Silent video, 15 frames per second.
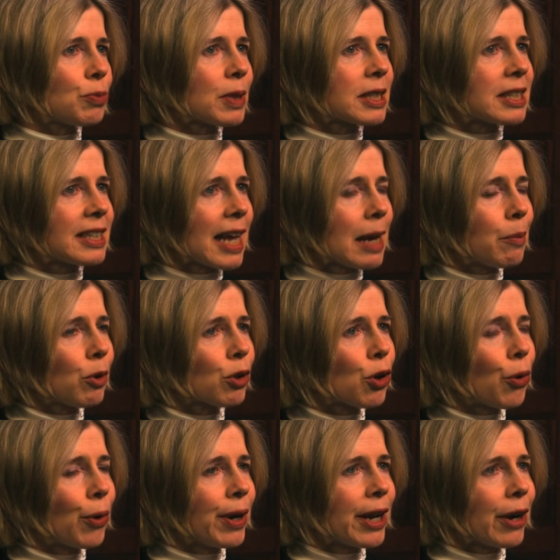with stable
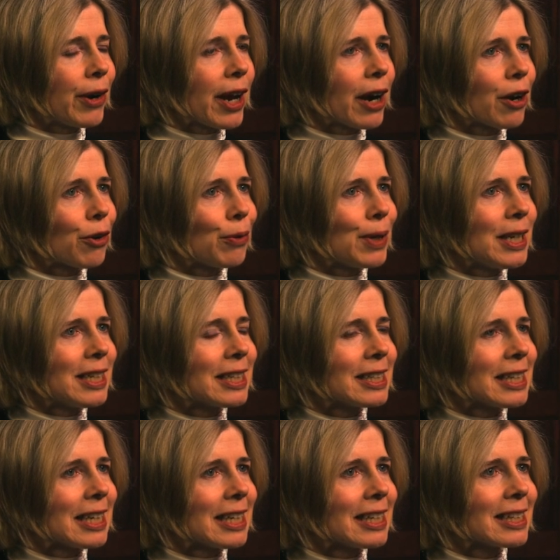coronary artery
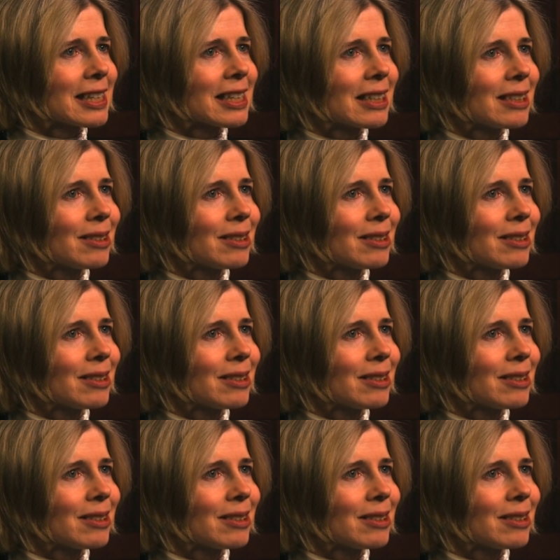disease?